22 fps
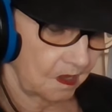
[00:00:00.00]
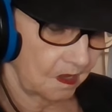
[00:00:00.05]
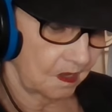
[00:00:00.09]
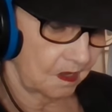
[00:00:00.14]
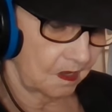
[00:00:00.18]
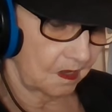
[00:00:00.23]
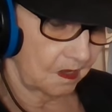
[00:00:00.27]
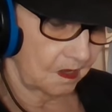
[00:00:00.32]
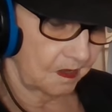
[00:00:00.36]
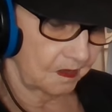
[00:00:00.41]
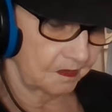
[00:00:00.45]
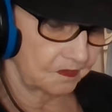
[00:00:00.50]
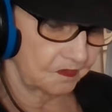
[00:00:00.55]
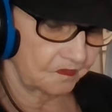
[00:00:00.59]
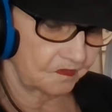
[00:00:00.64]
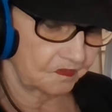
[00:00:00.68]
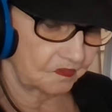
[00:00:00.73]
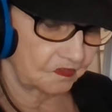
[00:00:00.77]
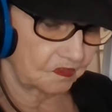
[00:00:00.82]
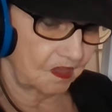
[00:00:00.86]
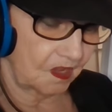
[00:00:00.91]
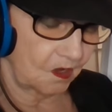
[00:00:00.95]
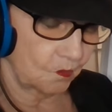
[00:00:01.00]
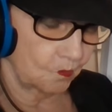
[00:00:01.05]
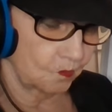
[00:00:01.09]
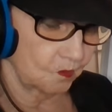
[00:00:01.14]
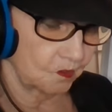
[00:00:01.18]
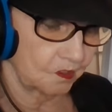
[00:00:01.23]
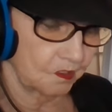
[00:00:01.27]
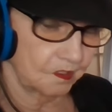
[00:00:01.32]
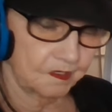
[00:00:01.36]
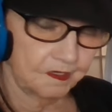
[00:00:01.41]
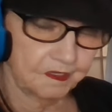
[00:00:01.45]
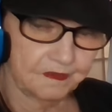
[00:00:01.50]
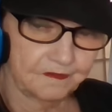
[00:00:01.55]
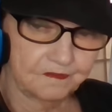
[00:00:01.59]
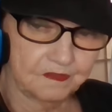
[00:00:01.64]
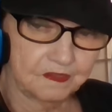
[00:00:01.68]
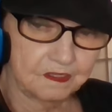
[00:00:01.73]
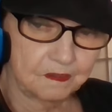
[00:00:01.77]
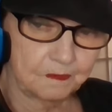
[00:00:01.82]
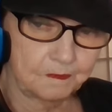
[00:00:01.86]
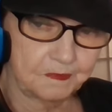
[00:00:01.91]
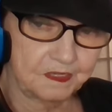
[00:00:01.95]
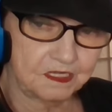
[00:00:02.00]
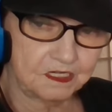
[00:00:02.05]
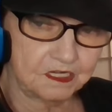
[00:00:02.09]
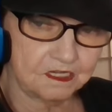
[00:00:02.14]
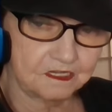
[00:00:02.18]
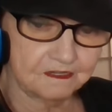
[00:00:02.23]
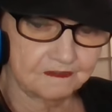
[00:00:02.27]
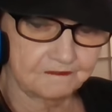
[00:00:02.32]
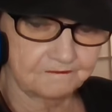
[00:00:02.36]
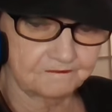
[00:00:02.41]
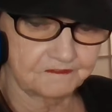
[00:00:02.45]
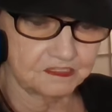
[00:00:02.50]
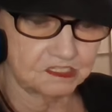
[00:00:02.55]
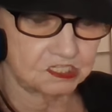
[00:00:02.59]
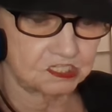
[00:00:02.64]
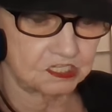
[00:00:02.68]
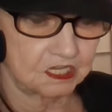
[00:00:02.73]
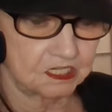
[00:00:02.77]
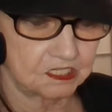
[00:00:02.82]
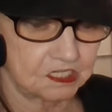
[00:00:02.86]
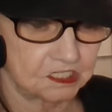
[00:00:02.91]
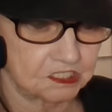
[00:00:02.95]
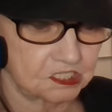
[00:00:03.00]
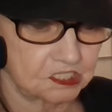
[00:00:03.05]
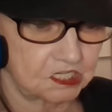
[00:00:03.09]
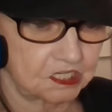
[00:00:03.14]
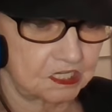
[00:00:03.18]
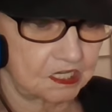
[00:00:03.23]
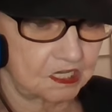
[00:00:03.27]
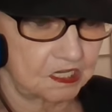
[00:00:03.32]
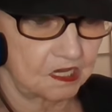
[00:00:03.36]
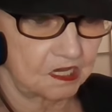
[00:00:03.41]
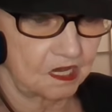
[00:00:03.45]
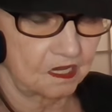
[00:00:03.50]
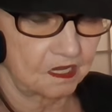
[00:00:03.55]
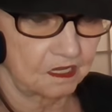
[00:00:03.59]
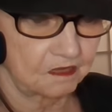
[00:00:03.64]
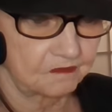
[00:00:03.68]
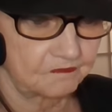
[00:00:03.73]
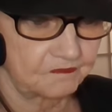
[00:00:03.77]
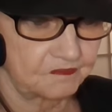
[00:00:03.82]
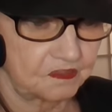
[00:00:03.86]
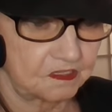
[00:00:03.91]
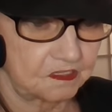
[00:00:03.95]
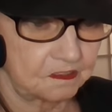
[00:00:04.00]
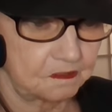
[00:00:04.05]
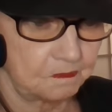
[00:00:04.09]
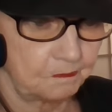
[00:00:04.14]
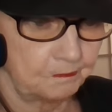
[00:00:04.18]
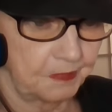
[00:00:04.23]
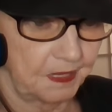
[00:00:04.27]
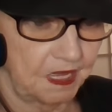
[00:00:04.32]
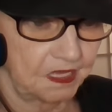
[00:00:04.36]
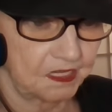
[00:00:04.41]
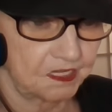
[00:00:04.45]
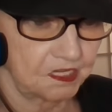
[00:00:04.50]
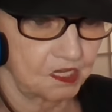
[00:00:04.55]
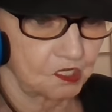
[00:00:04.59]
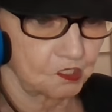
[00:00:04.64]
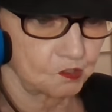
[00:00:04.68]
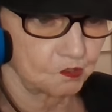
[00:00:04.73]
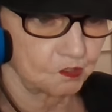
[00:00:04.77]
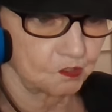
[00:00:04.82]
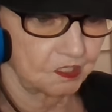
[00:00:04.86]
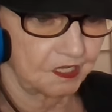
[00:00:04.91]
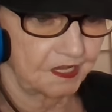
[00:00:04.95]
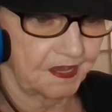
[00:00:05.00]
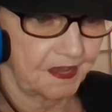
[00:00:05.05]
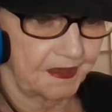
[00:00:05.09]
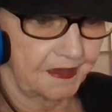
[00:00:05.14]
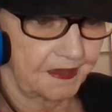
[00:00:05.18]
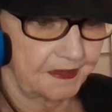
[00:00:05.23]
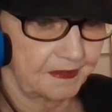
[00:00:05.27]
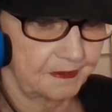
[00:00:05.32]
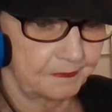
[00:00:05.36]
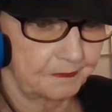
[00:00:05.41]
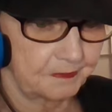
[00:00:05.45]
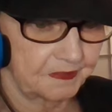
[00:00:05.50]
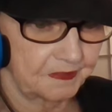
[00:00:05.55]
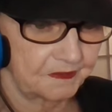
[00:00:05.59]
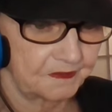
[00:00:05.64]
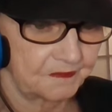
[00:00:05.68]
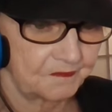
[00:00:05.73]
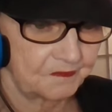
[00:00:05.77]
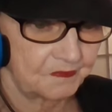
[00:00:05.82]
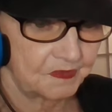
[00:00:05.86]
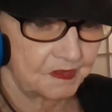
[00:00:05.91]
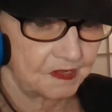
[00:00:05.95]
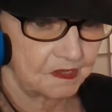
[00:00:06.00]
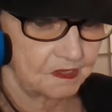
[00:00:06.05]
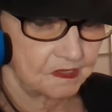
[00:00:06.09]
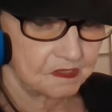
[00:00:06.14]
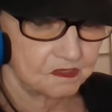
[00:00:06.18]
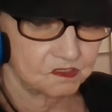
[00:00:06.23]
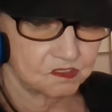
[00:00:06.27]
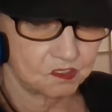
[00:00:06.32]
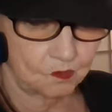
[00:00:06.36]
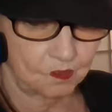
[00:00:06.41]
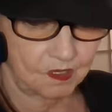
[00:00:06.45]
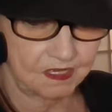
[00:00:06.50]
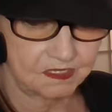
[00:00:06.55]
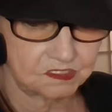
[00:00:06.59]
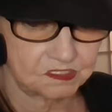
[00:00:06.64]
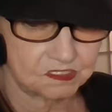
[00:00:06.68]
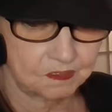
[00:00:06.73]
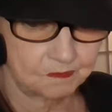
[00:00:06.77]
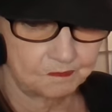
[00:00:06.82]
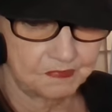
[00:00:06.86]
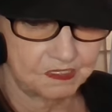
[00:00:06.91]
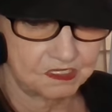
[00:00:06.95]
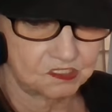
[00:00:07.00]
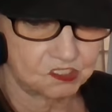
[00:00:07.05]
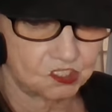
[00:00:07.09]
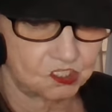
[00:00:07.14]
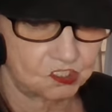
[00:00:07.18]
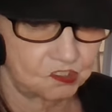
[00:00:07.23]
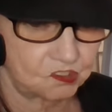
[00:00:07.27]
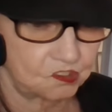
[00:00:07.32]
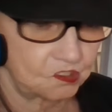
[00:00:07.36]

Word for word: Uh, that were in the immediate vicinity of the bio lab. So I submit to